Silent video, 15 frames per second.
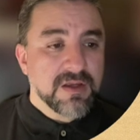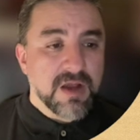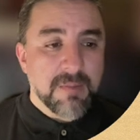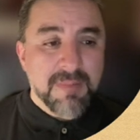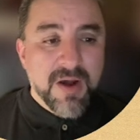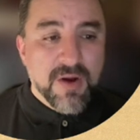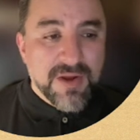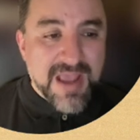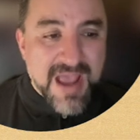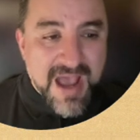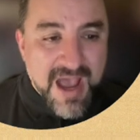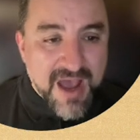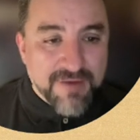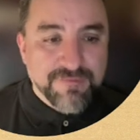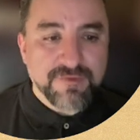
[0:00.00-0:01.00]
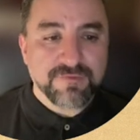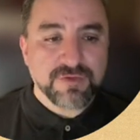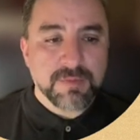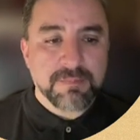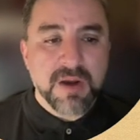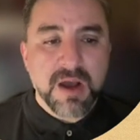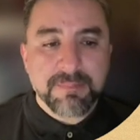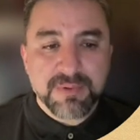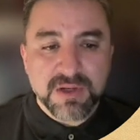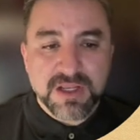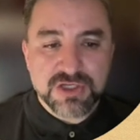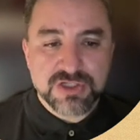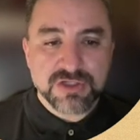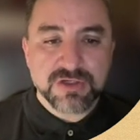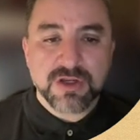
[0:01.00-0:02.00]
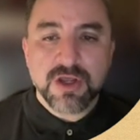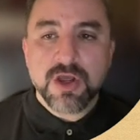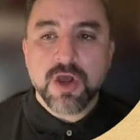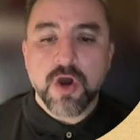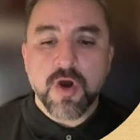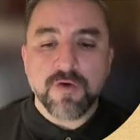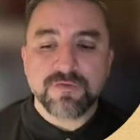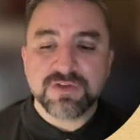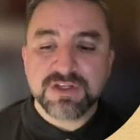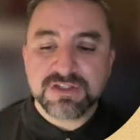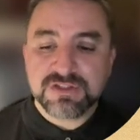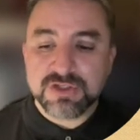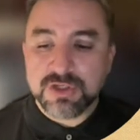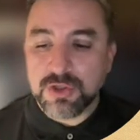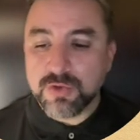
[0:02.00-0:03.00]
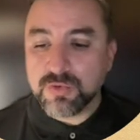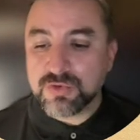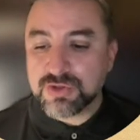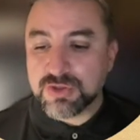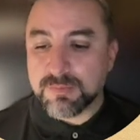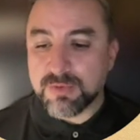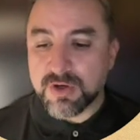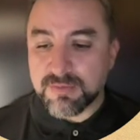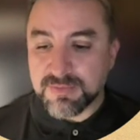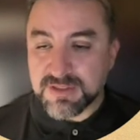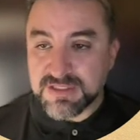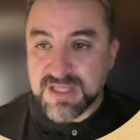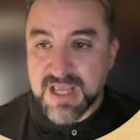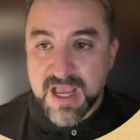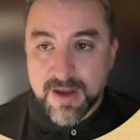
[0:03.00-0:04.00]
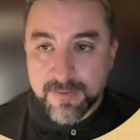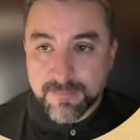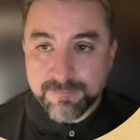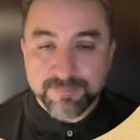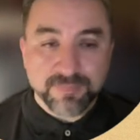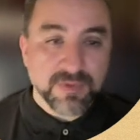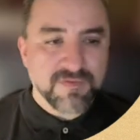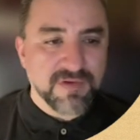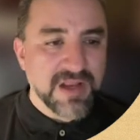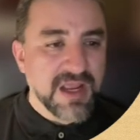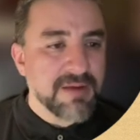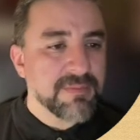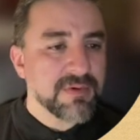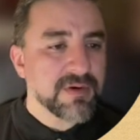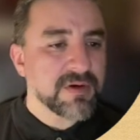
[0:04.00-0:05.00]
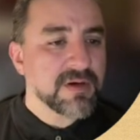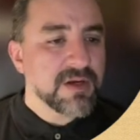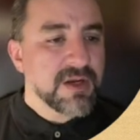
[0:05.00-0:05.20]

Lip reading: about half of the population of this new suburban town. Labor